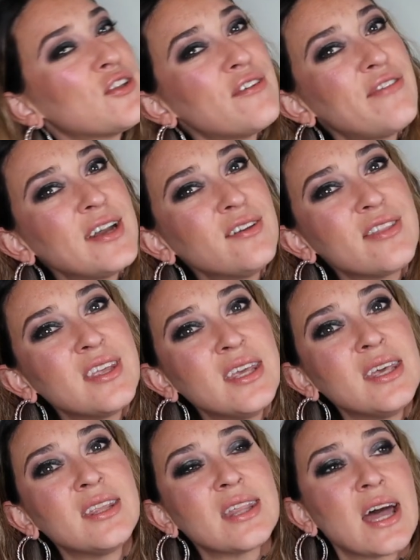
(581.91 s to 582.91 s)
So the final
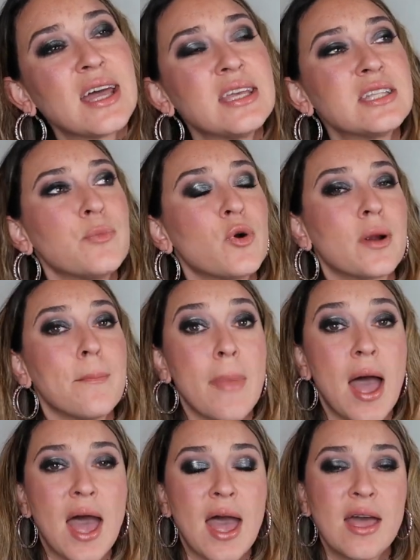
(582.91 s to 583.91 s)
thing that is more
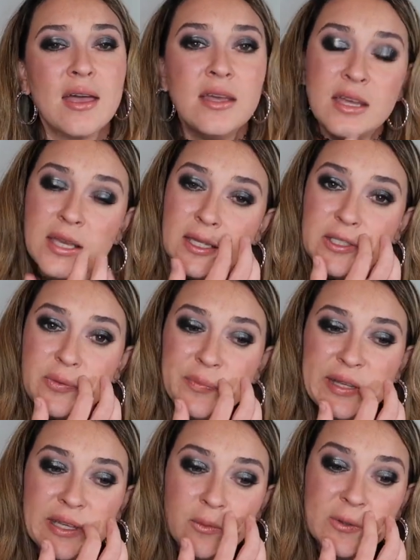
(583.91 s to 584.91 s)
meh to
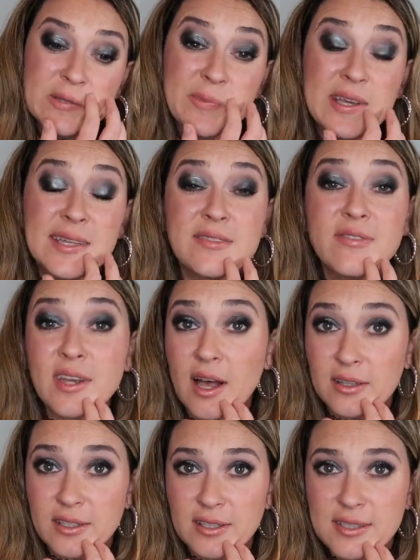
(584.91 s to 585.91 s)
me was because of the
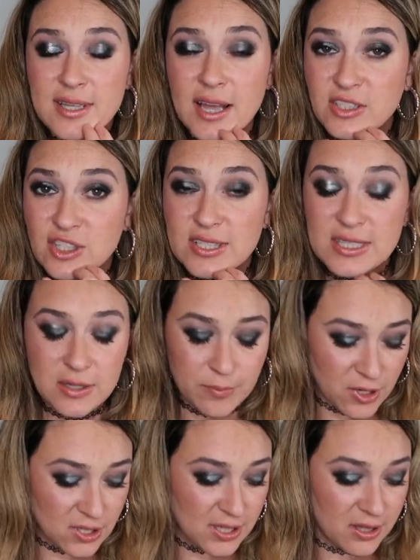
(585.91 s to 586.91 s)
colors. I just didn't
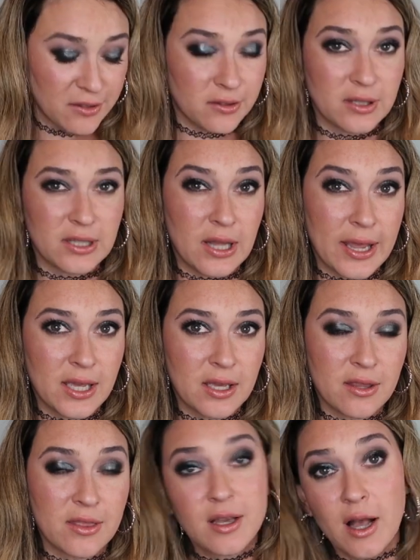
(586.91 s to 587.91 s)
particularly
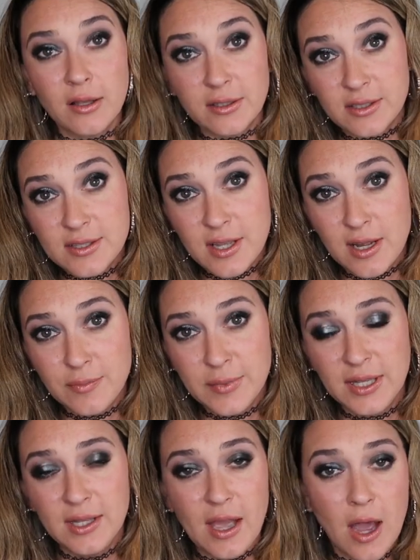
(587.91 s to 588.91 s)
like the colors on
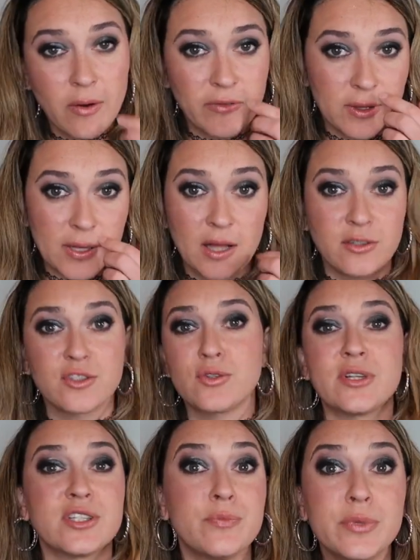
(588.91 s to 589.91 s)
me. However, the color
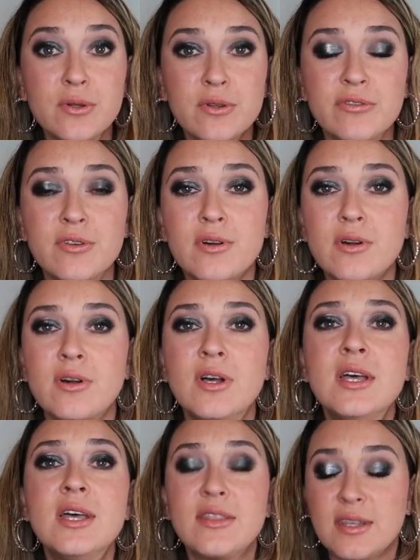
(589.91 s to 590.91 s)
story is beautiful.
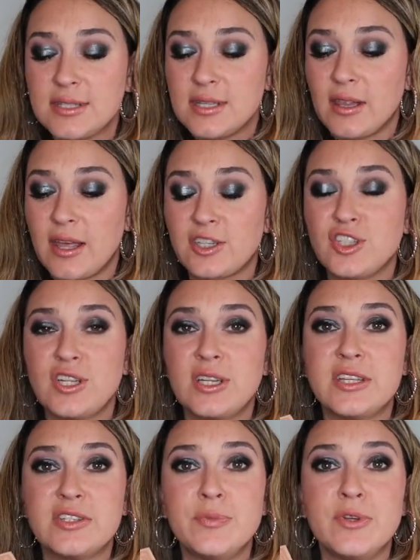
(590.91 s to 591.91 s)
The selection
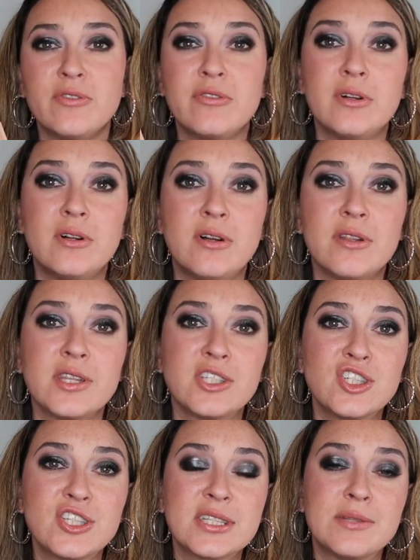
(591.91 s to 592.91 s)
is beautiful. This
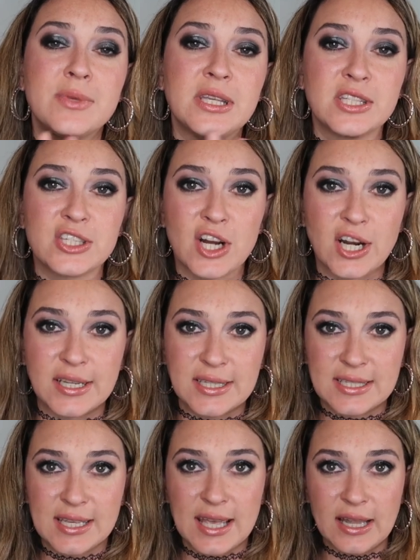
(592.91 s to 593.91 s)
is just me starting
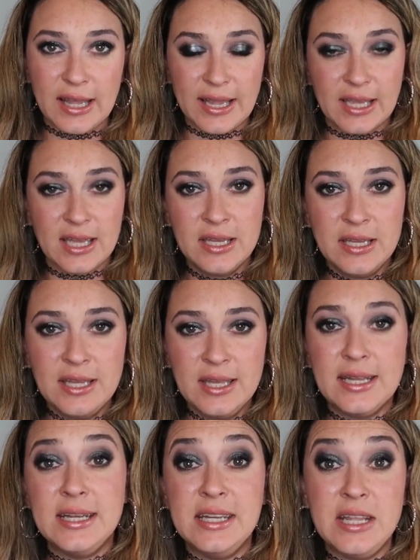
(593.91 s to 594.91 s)
to get like
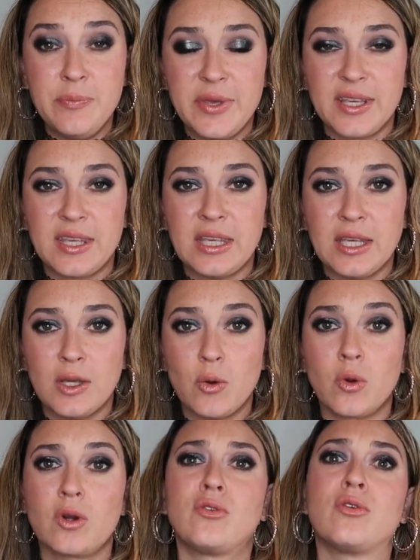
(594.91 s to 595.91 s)
nitpicky
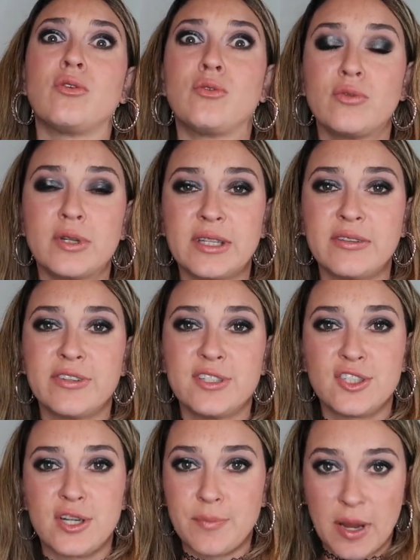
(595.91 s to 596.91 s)
or really
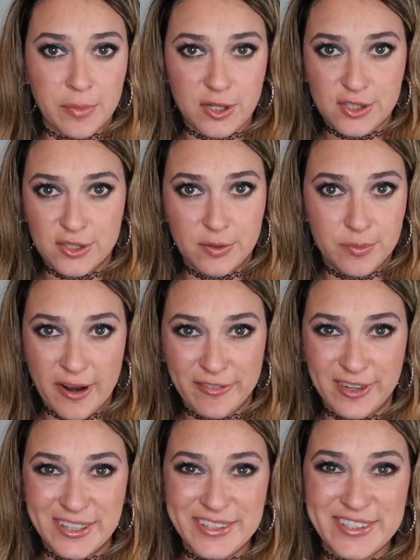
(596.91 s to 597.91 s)
filter in my personal
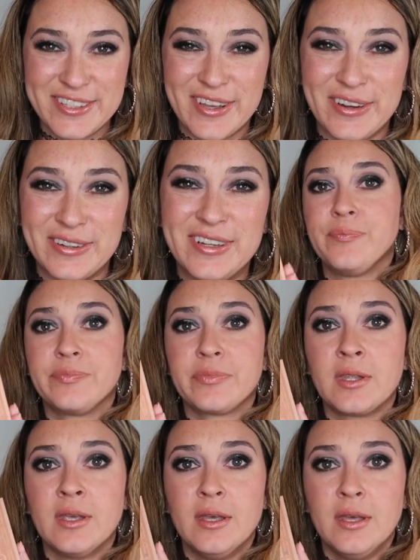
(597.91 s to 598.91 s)
preference. So
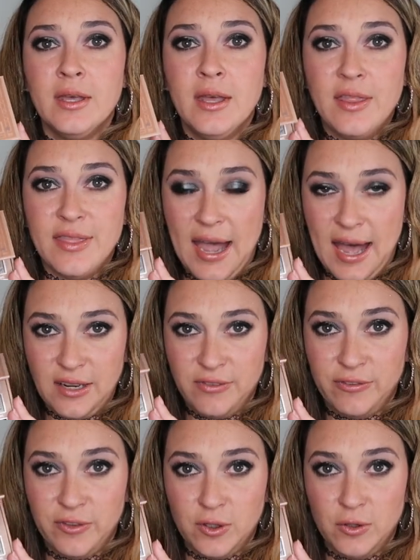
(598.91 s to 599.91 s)
they had a
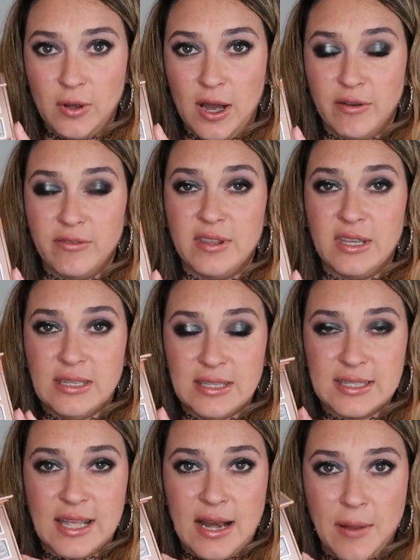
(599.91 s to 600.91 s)
few of
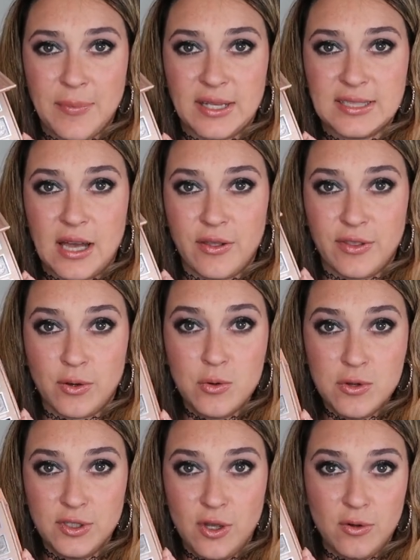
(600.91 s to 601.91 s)
these and I picked out the
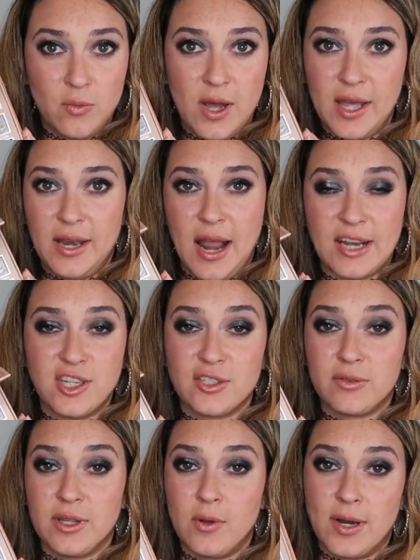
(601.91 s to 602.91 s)
cool tone one. I
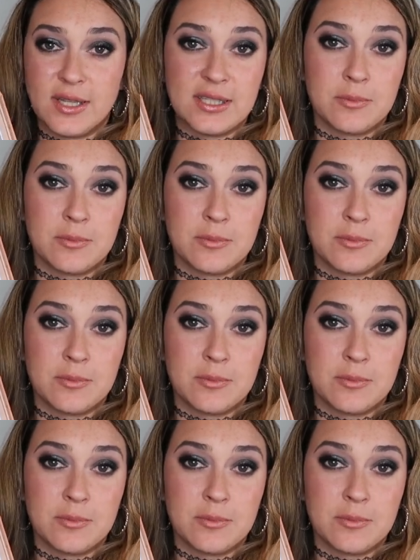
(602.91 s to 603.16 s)
just really wanted